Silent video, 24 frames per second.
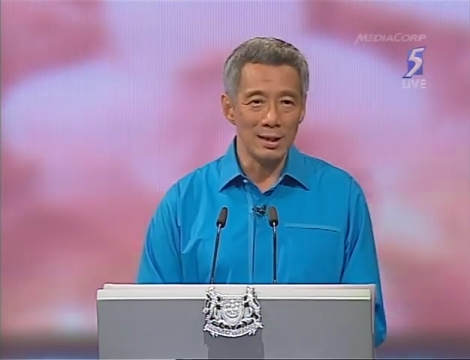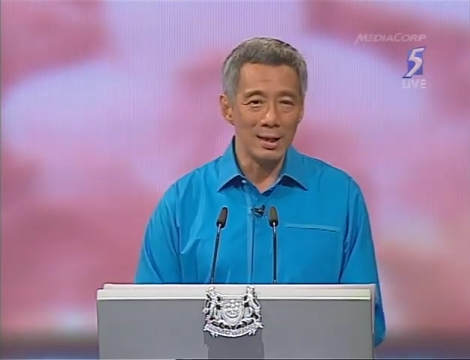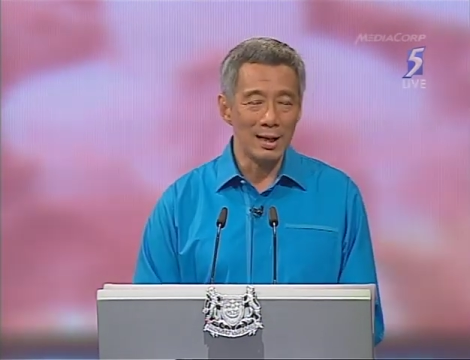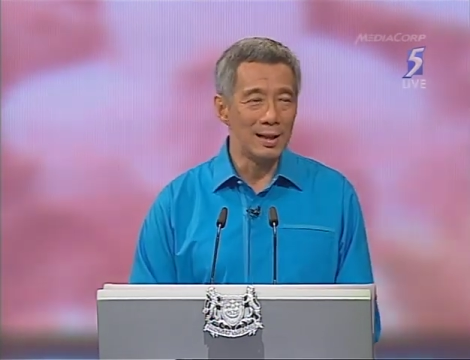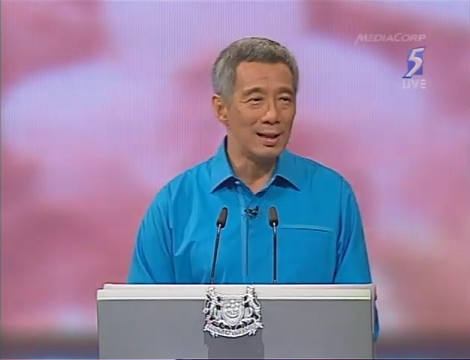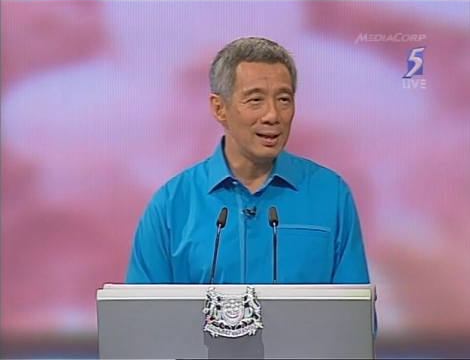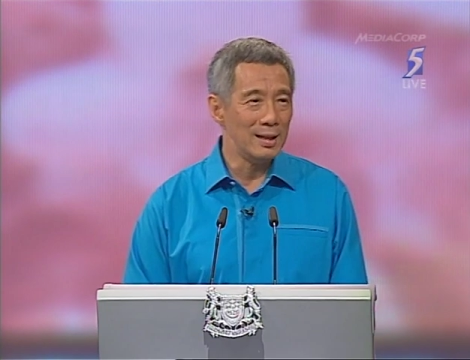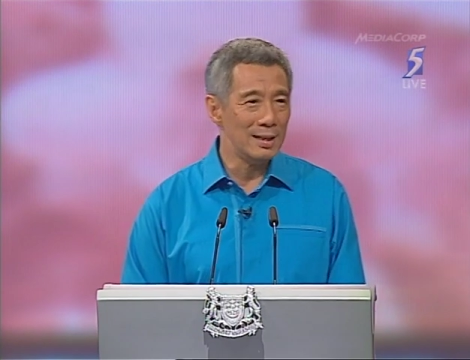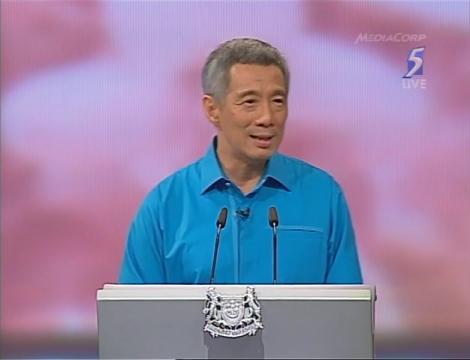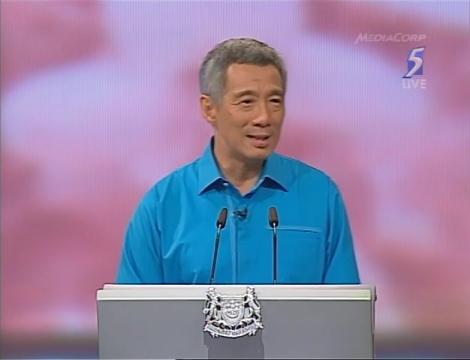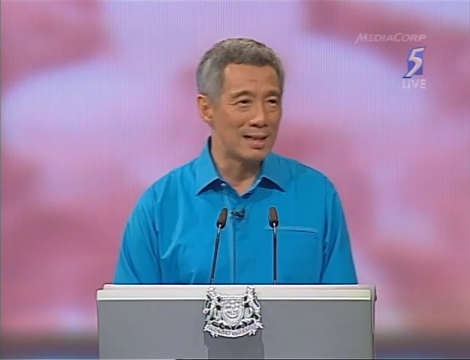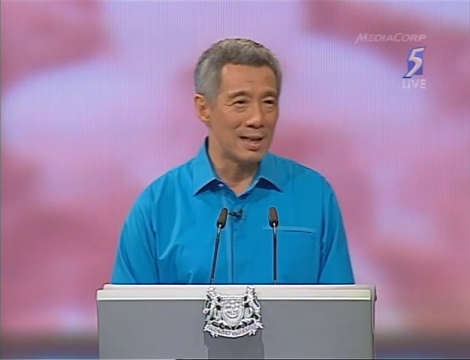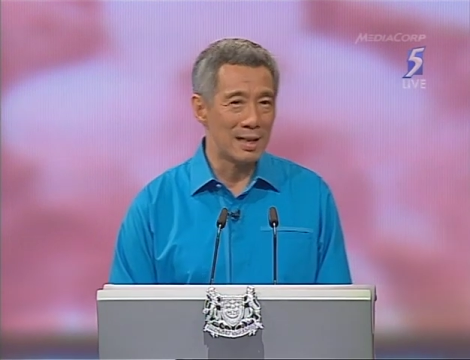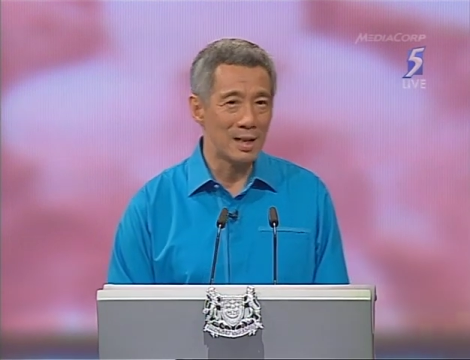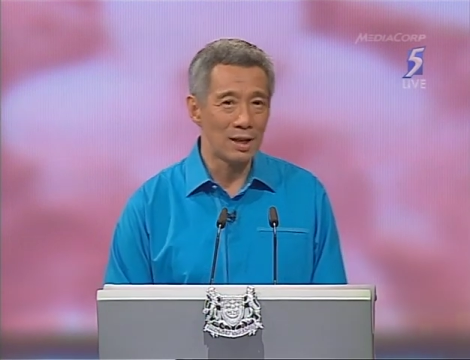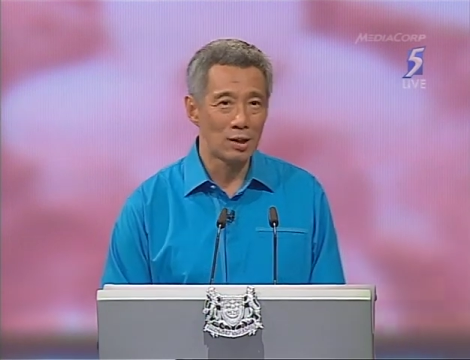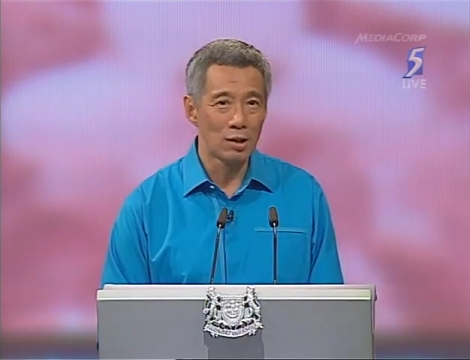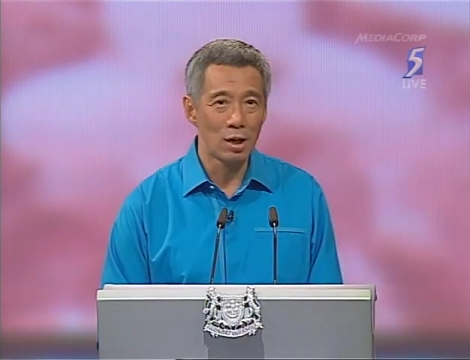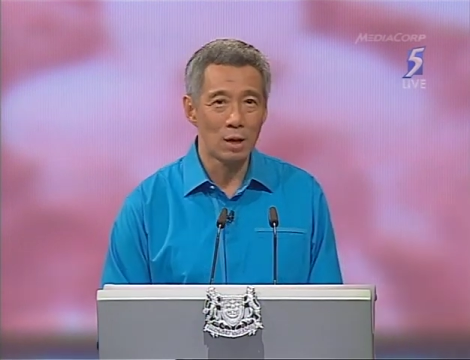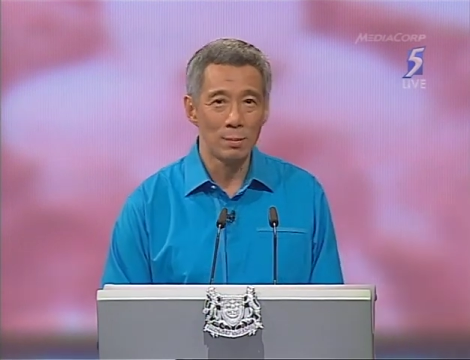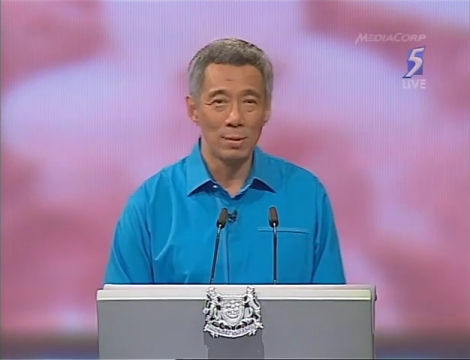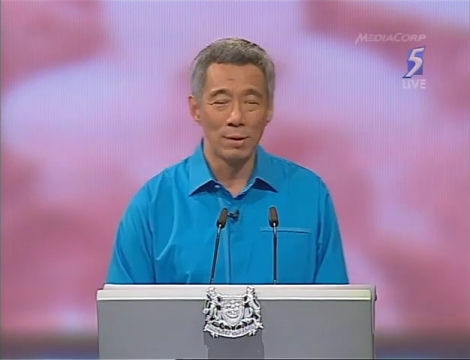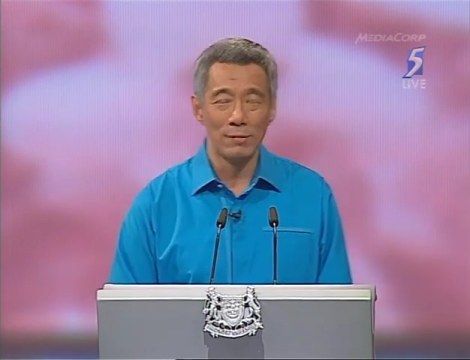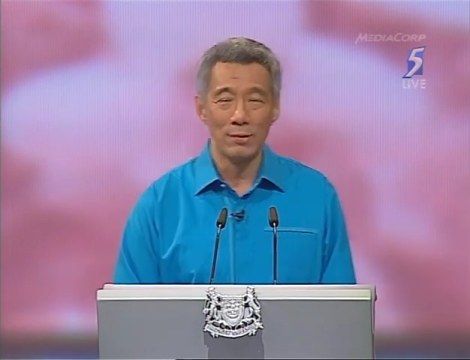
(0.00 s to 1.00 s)
I think it's at the
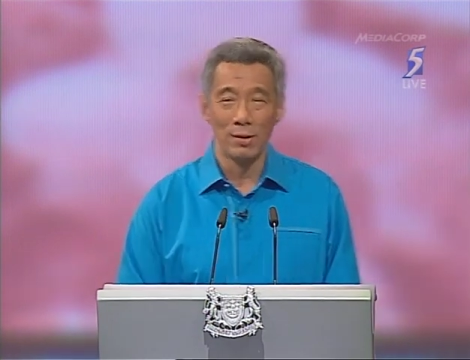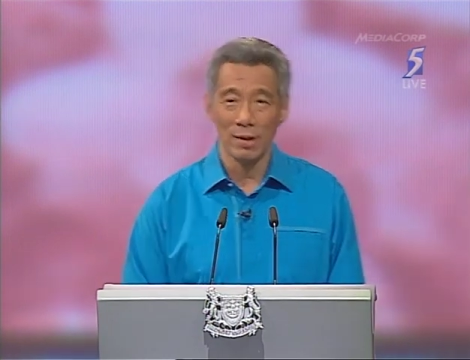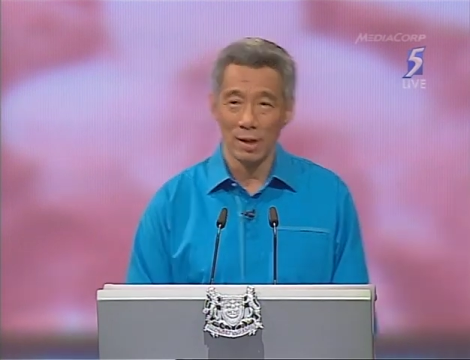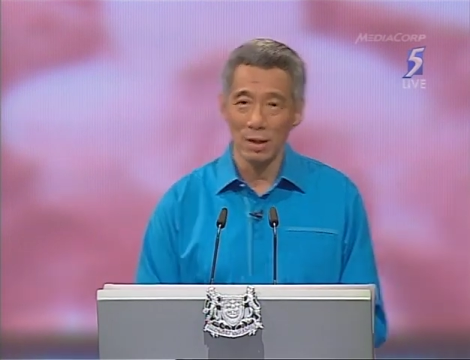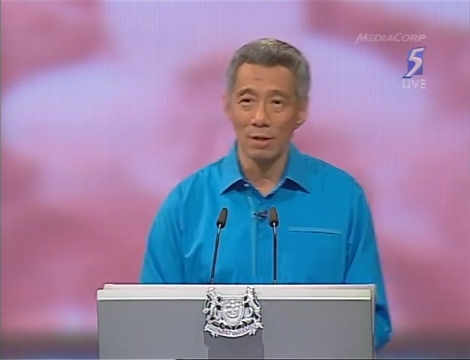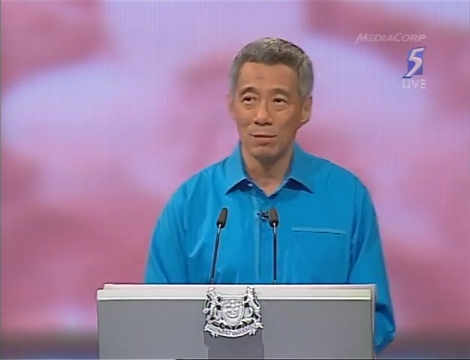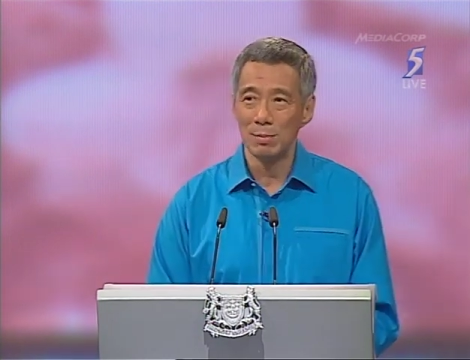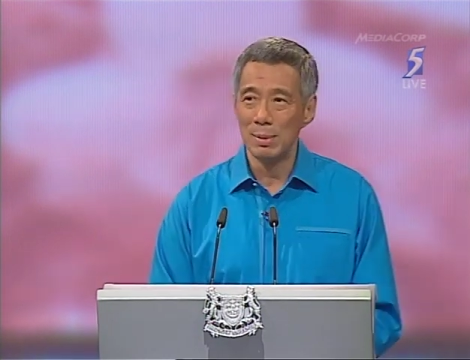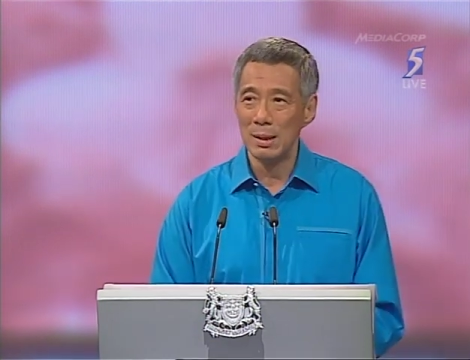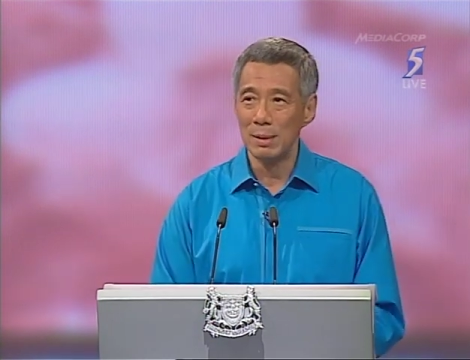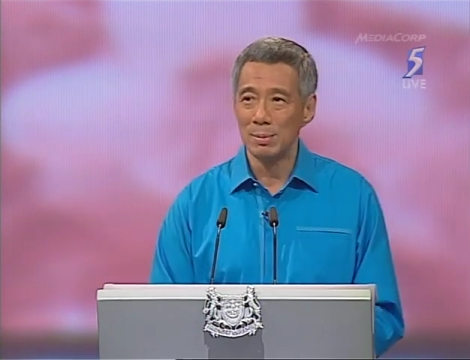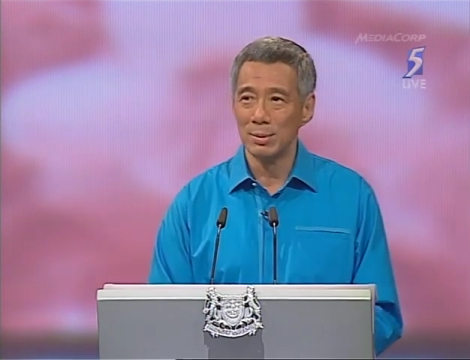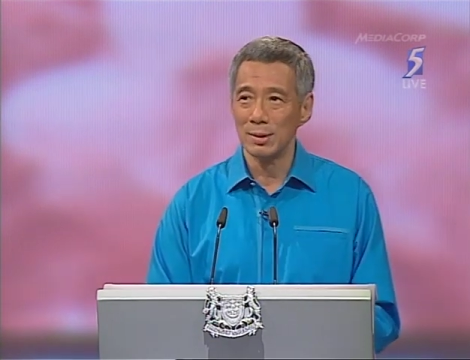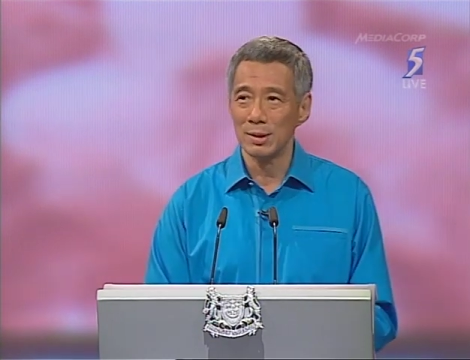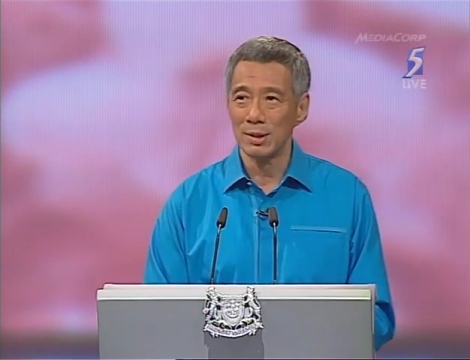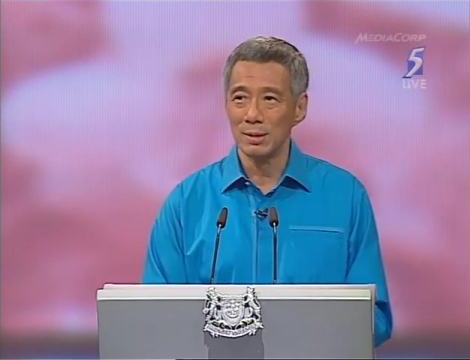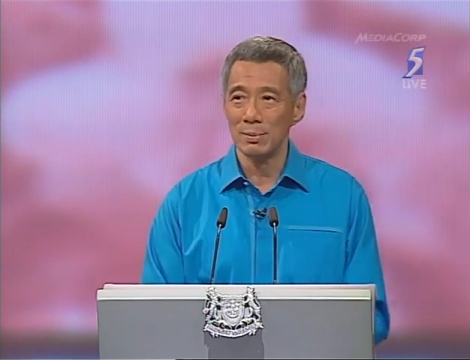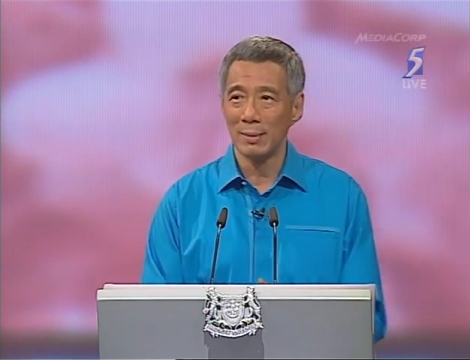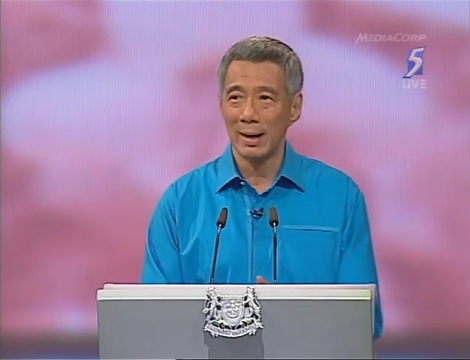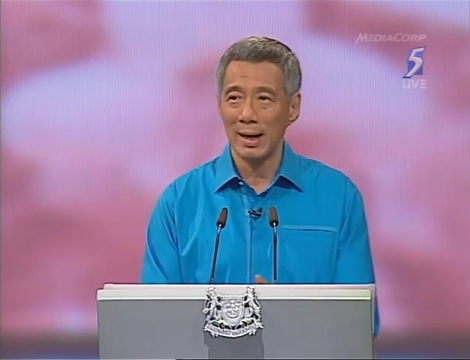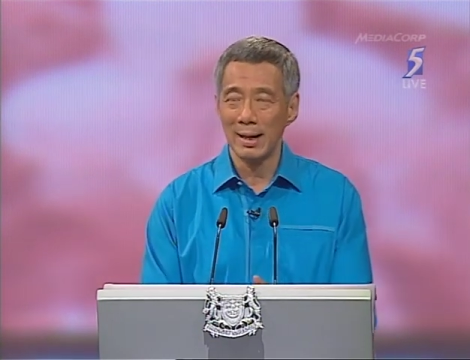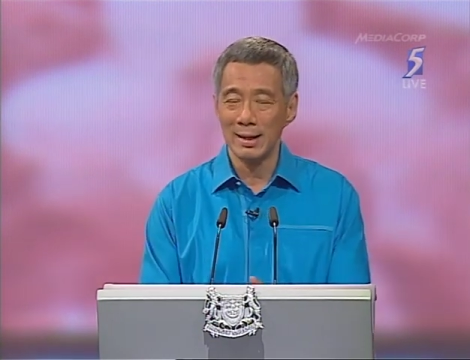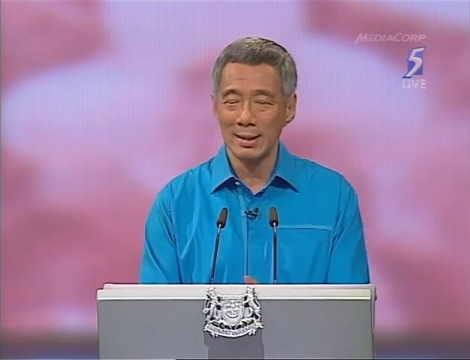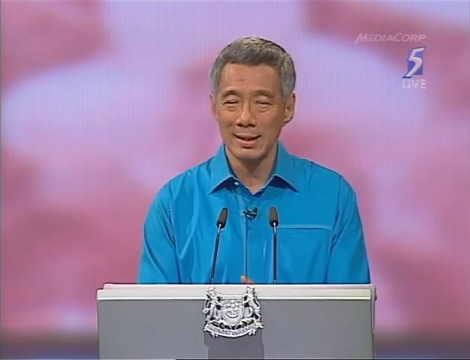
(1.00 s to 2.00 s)
top of a lot of people's
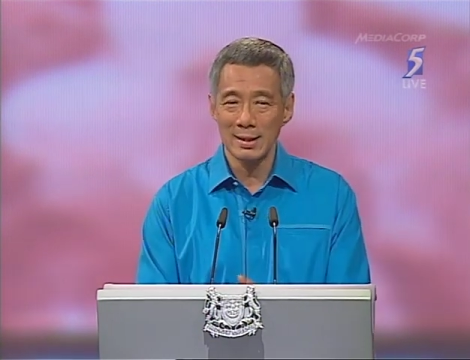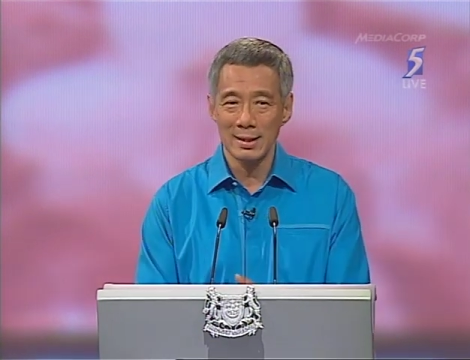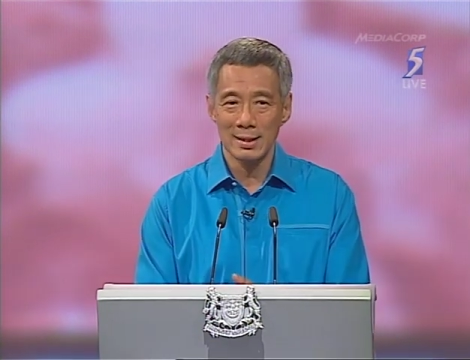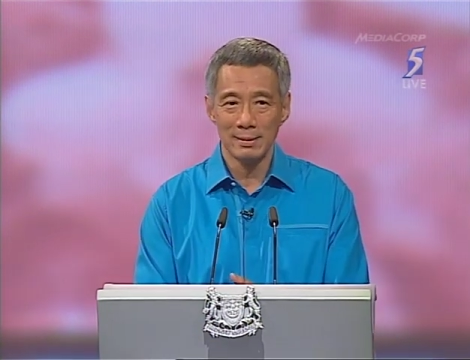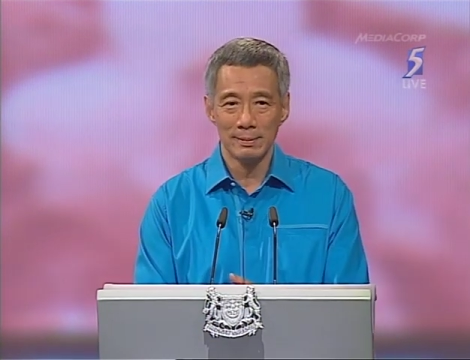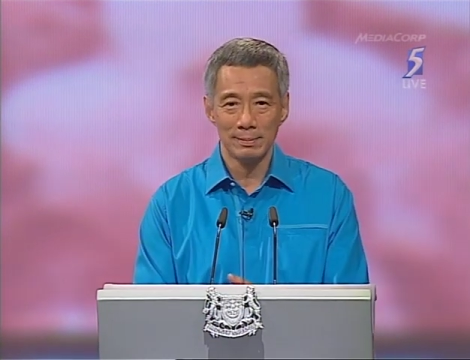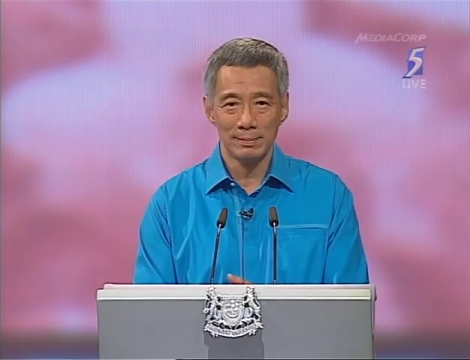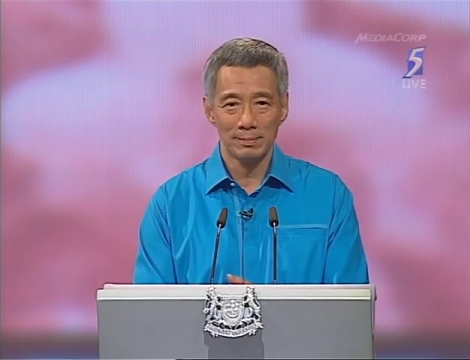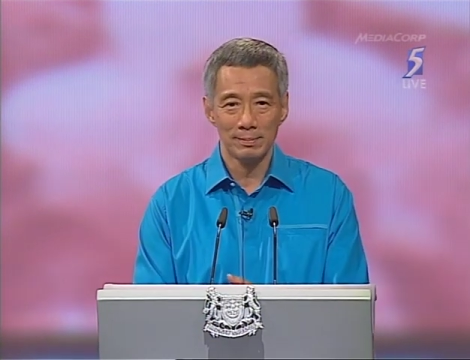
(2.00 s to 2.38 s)
minds.